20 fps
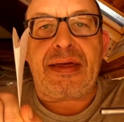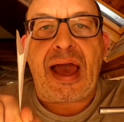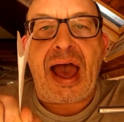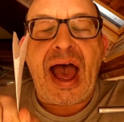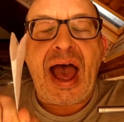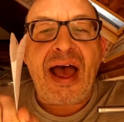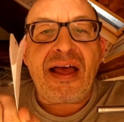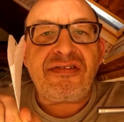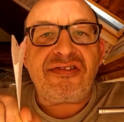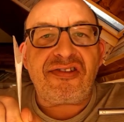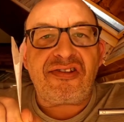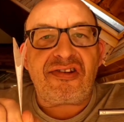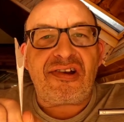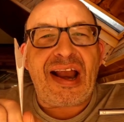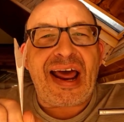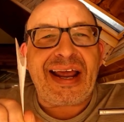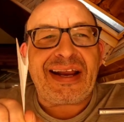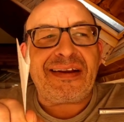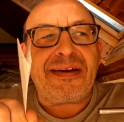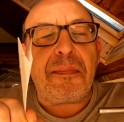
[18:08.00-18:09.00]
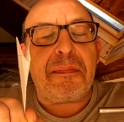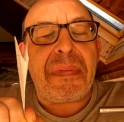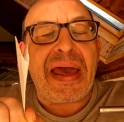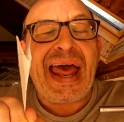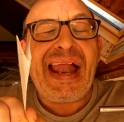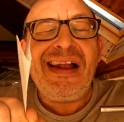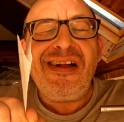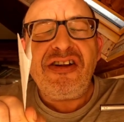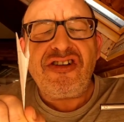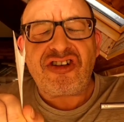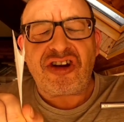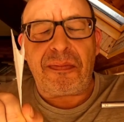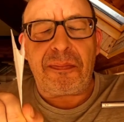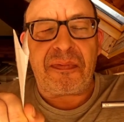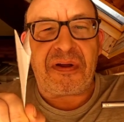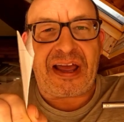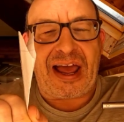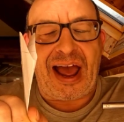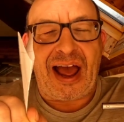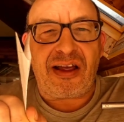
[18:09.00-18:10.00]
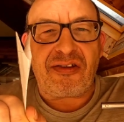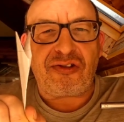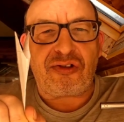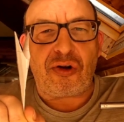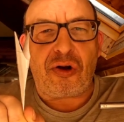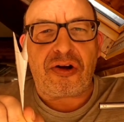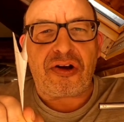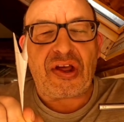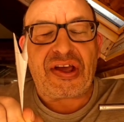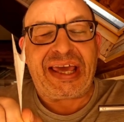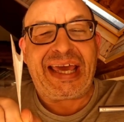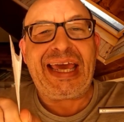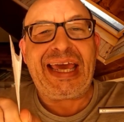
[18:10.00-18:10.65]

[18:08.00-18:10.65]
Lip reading: casts like the Belgium cast or the